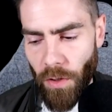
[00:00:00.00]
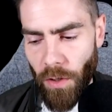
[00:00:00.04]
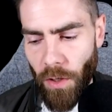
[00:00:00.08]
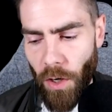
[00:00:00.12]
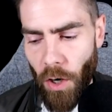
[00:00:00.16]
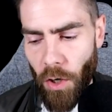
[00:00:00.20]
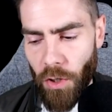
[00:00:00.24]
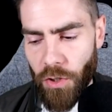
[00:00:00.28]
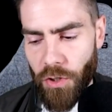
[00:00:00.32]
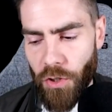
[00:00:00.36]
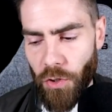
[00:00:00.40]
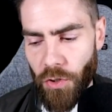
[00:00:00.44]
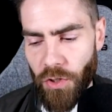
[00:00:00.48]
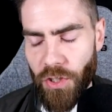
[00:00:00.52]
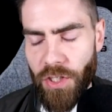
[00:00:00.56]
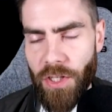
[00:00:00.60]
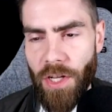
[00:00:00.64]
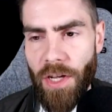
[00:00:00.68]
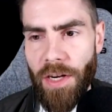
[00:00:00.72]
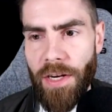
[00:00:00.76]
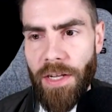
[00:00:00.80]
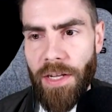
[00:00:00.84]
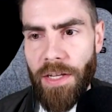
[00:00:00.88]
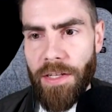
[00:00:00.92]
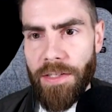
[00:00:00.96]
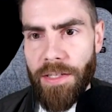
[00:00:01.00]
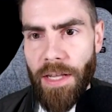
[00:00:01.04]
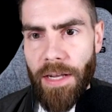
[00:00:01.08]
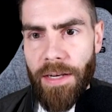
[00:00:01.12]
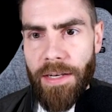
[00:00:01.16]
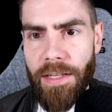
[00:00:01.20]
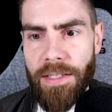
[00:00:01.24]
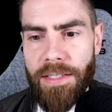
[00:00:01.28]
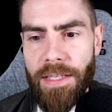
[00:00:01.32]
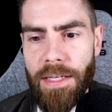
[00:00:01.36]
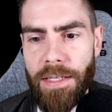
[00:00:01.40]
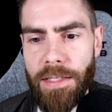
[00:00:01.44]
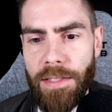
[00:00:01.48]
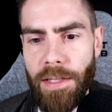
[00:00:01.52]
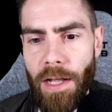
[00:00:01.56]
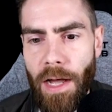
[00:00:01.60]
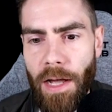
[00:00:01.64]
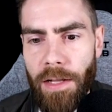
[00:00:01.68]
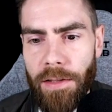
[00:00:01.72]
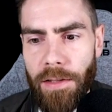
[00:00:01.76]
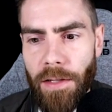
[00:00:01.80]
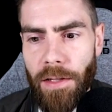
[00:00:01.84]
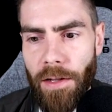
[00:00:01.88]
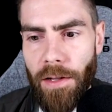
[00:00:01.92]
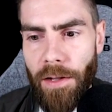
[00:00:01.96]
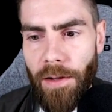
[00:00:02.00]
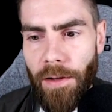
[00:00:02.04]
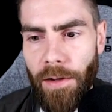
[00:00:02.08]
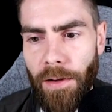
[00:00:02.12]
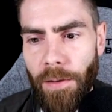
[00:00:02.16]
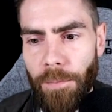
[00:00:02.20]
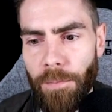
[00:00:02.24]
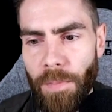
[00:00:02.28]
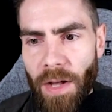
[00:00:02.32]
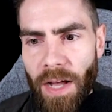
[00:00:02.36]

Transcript: larger studies, and this is not, uh,